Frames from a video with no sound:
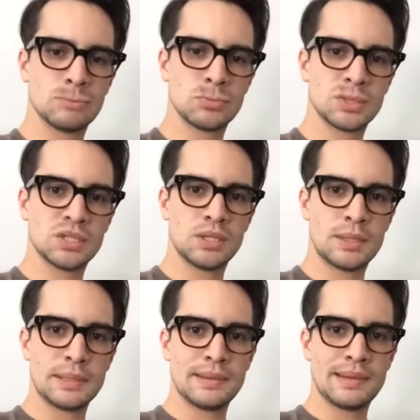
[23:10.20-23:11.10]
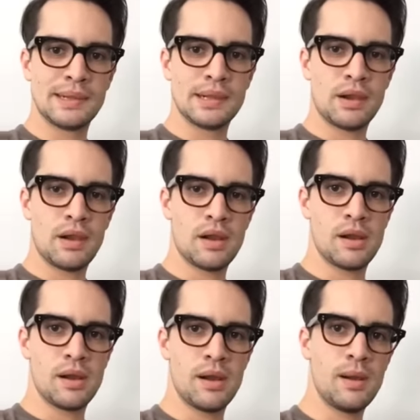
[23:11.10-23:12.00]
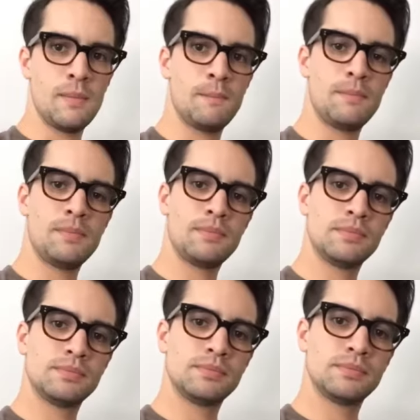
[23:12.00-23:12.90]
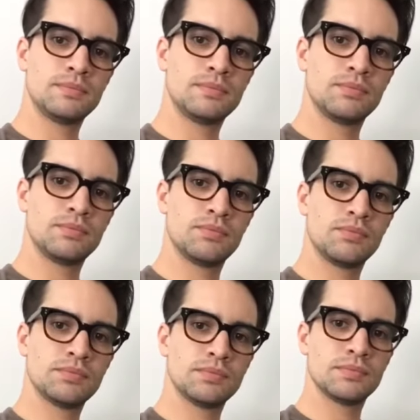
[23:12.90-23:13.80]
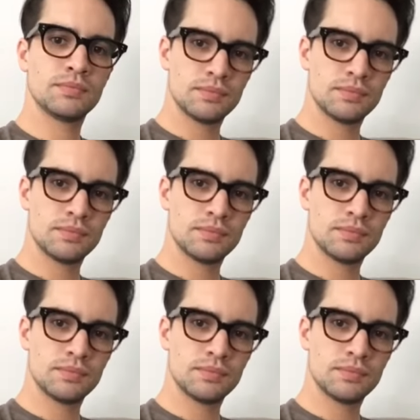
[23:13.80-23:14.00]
Nothing is said.